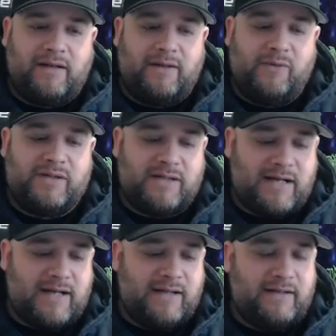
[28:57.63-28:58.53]
which
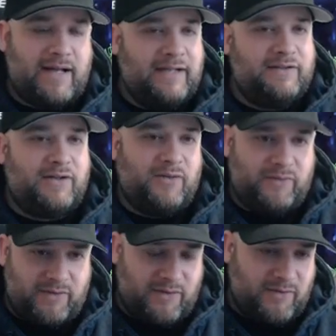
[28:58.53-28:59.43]
I
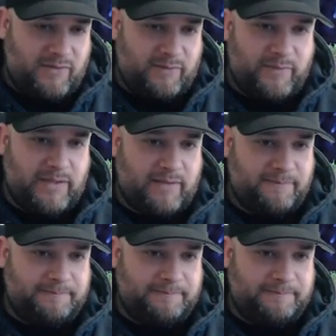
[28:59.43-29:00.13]
don't do, but